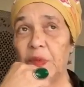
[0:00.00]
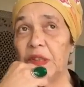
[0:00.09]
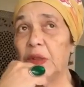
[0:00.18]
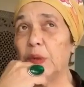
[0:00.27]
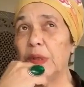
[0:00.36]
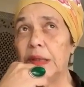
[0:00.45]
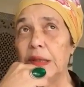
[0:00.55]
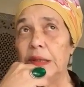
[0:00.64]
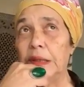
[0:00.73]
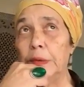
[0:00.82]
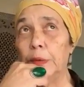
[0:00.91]
so
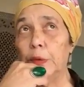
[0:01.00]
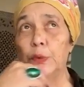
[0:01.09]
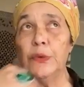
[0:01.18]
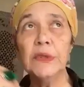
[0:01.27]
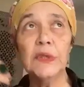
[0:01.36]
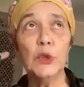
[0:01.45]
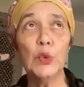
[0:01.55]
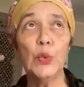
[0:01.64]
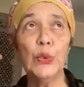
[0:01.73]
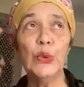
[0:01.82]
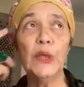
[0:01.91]
it's a constant
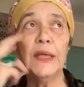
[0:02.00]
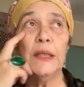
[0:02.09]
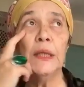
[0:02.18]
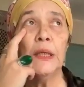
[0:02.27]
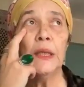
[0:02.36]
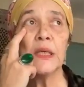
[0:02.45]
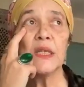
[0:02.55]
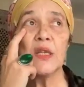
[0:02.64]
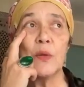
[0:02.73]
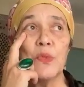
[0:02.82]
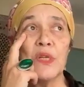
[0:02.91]
work, and
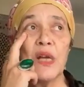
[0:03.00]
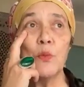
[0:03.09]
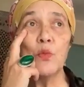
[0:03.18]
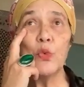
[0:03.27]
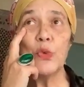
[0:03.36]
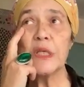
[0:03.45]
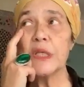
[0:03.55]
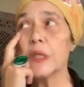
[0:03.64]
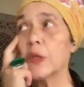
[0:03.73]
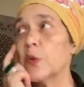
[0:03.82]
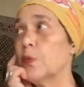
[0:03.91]
sometimes with
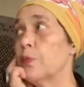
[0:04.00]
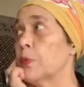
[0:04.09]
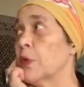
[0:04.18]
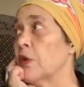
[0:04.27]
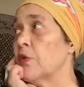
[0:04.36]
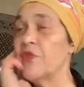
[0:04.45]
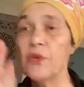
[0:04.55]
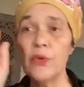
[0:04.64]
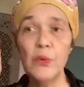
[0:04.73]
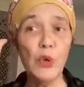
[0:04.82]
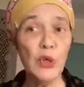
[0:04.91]

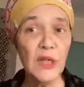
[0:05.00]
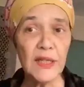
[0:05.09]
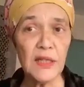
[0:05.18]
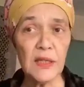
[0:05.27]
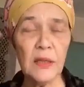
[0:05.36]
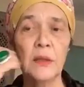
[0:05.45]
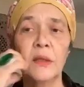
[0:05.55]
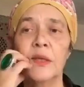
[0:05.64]
very modest